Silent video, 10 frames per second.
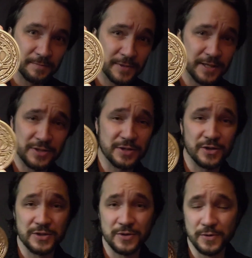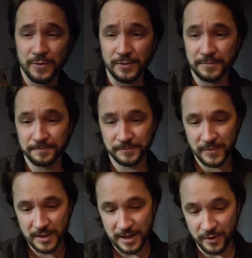It just looks so cool.
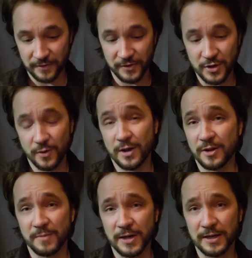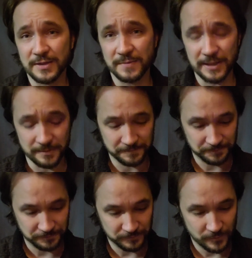I don't even know what all the markings mean.
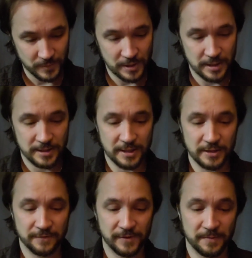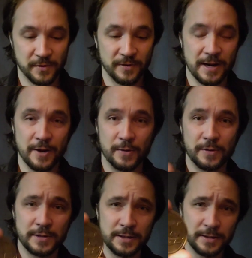And you flip it around,
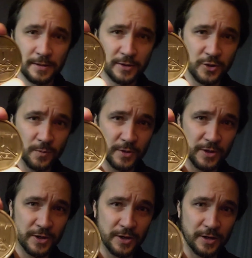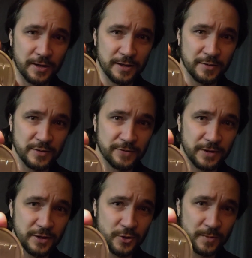Doom Eternal. It goes for
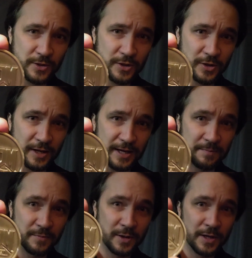the Doom Eternal game.